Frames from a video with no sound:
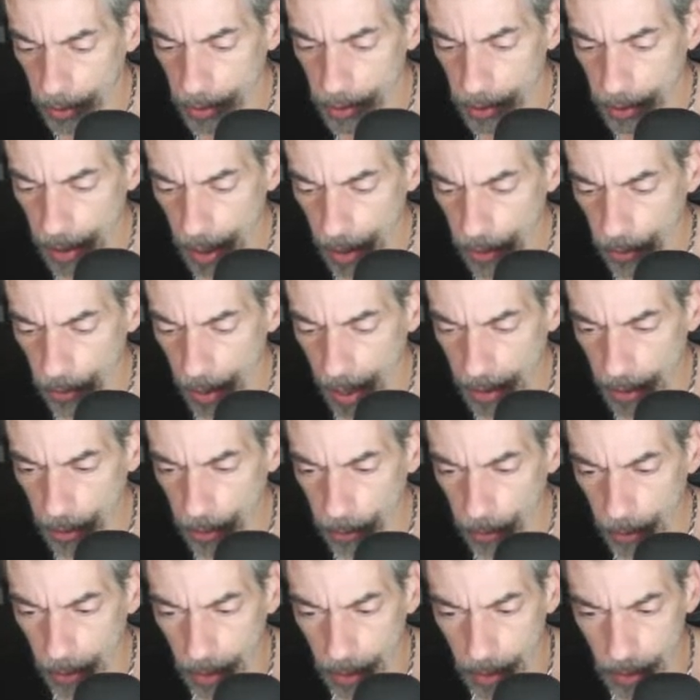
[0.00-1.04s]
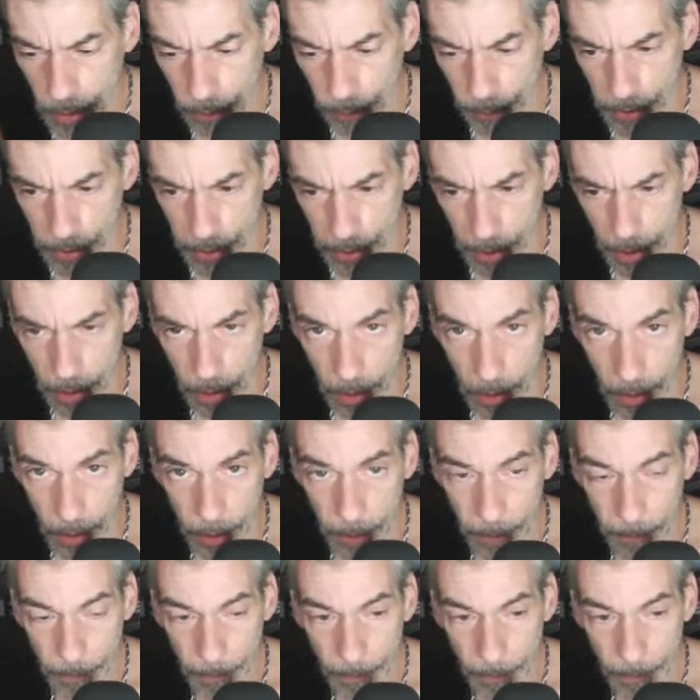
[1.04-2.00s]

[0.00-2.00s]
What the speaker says: together anything in its vicinity.